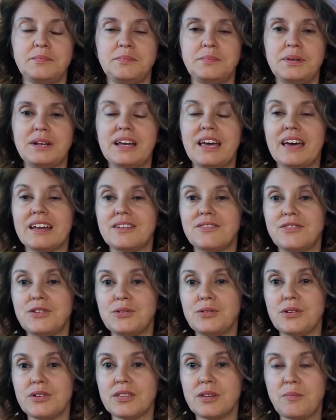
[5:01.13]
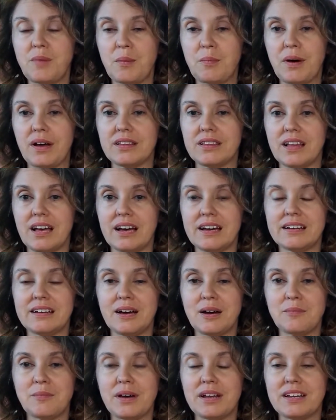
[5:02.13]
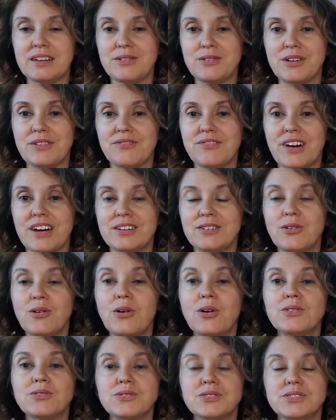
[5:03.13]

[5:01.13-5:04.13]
But again, if you look them up online, I'm betting you can find all